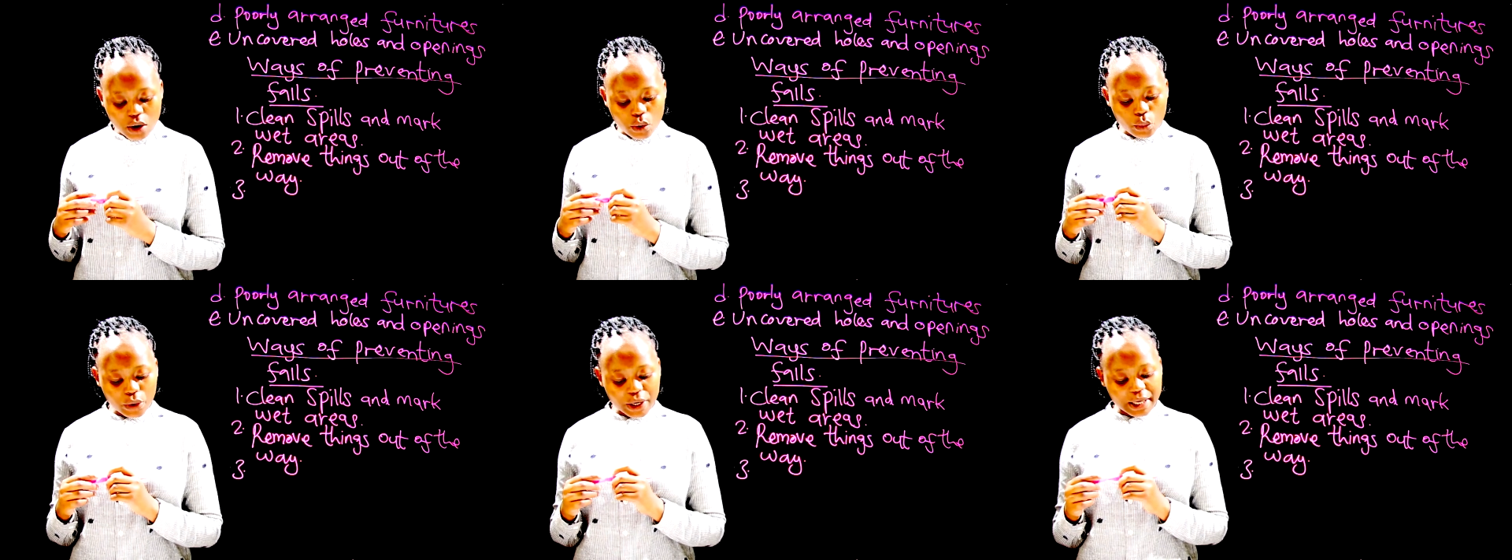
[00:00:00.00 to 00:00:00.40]

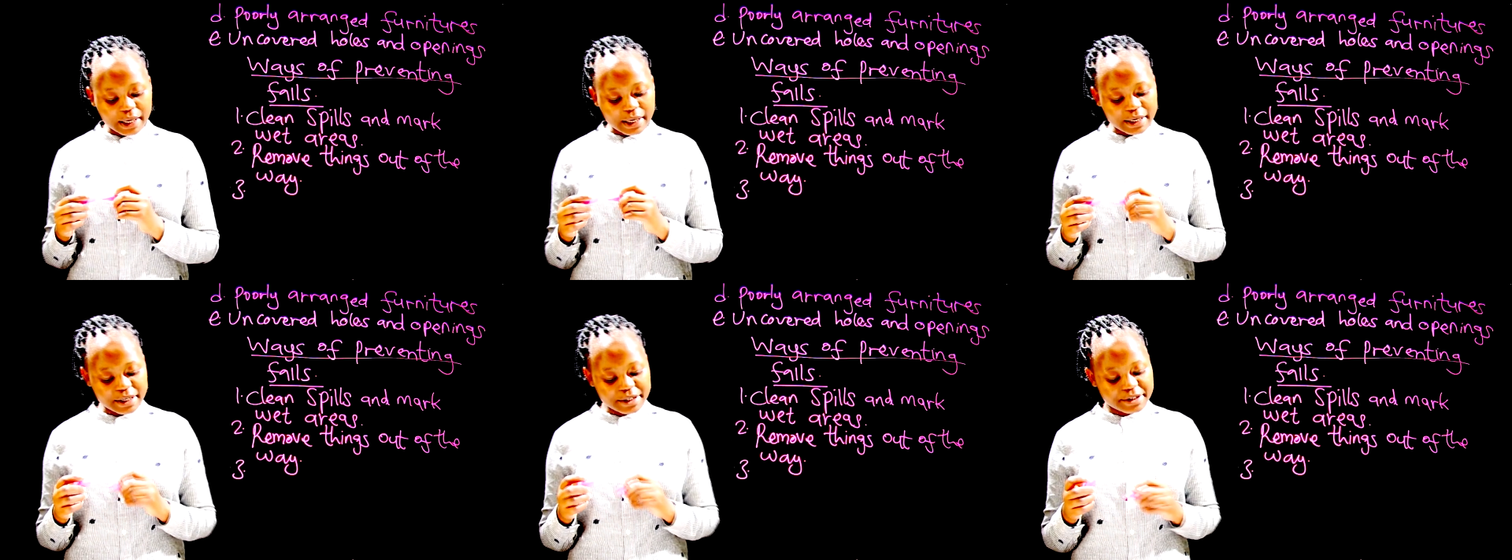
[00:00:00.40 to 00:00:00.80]
well
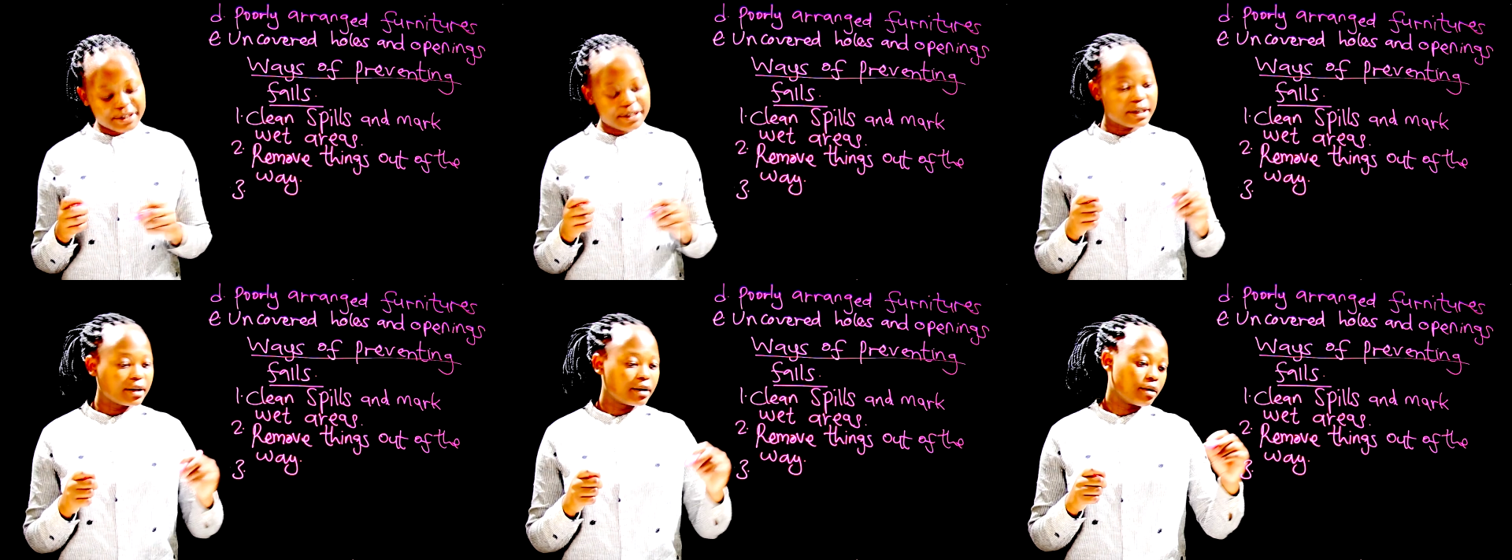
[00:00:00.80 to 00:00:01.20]

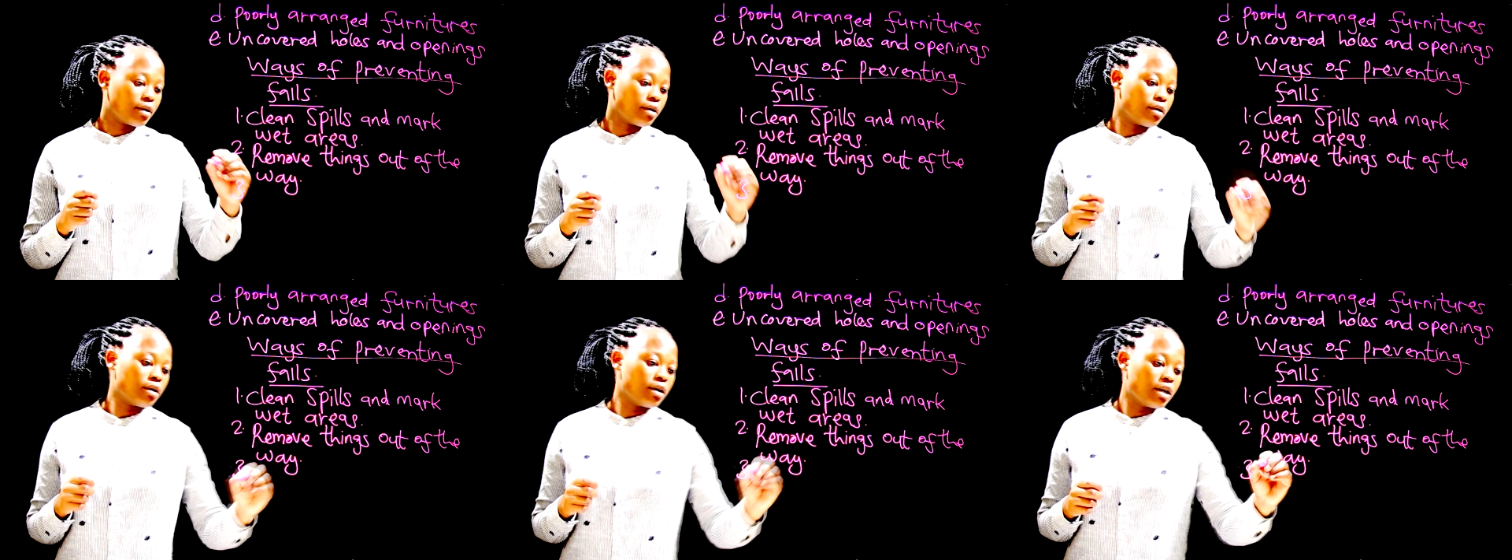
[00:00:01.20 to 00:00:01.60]
lit.
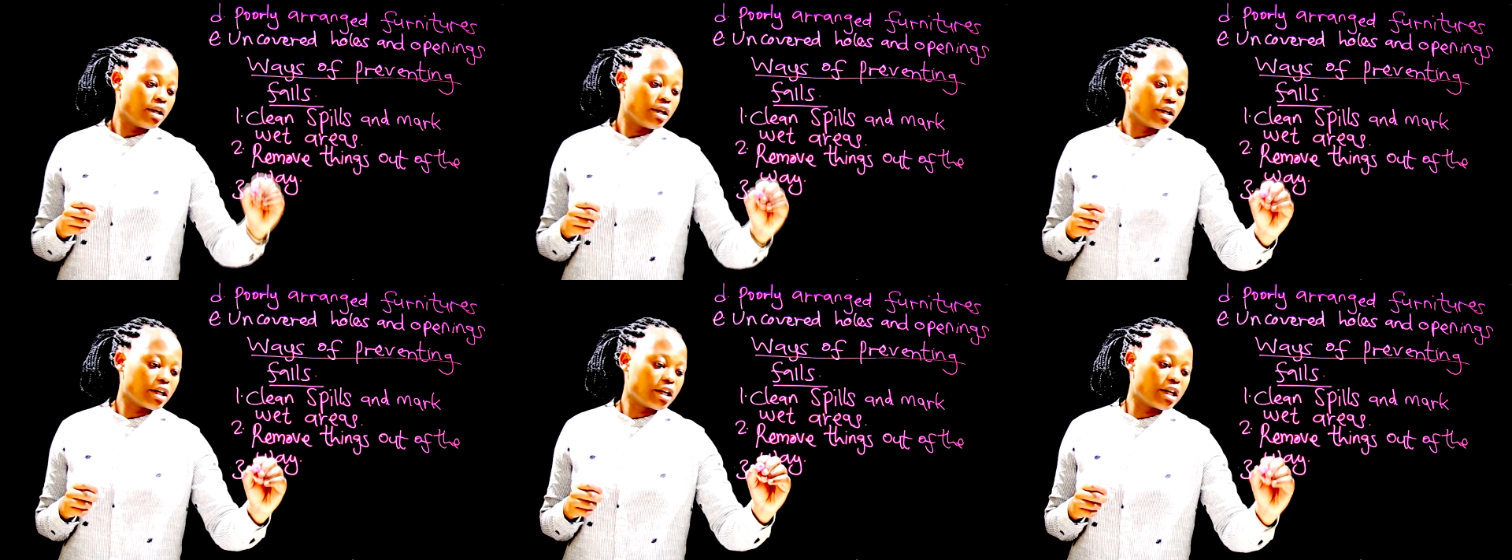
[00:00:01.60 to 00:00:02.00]

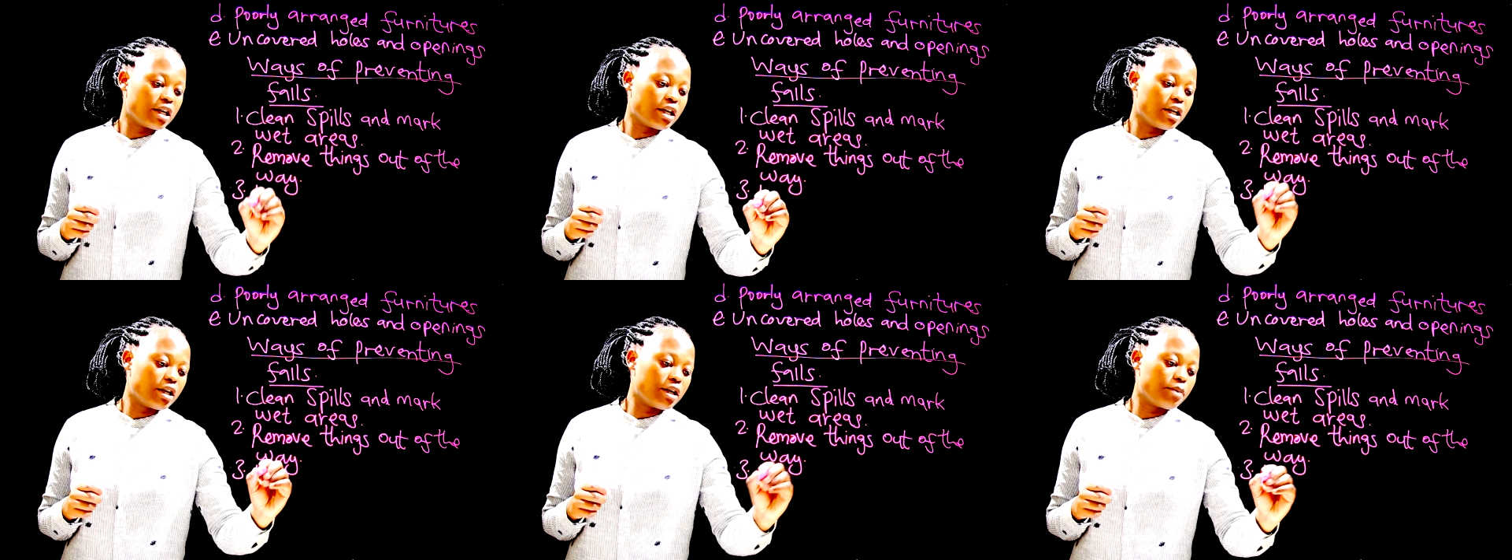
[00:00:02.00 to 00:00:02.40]

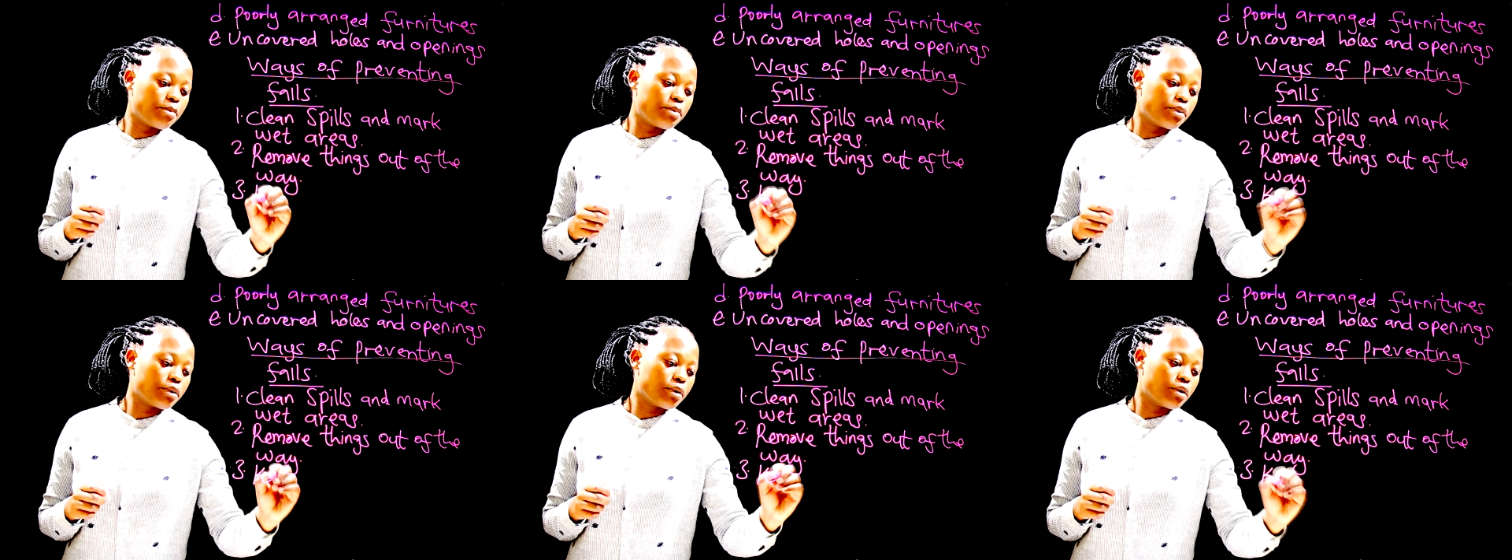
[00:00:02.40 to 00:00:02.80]
Keep